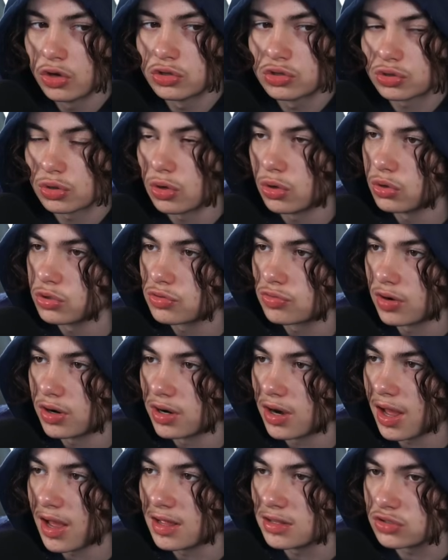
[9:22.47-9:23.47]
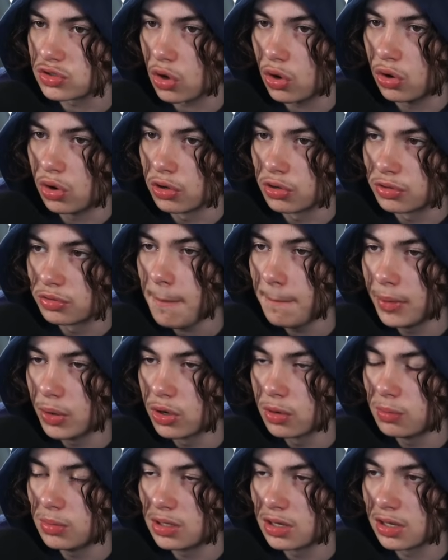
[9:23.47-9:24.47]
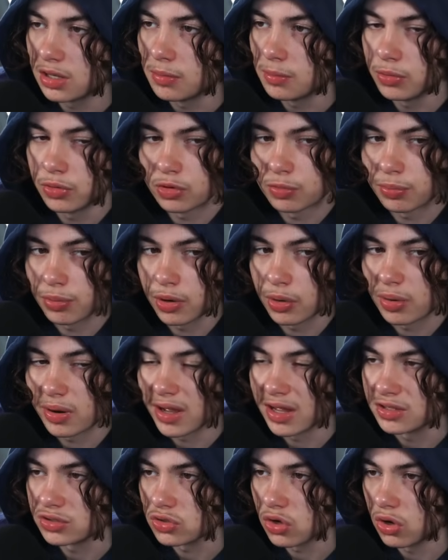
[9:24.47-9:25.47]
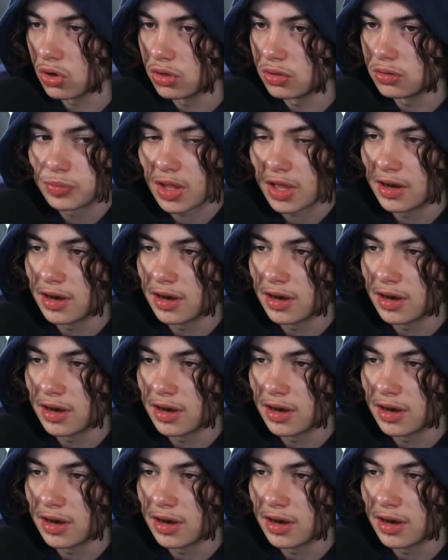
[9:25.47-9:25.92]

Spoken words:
Controller auto run as on, build immediately, builder pro as on,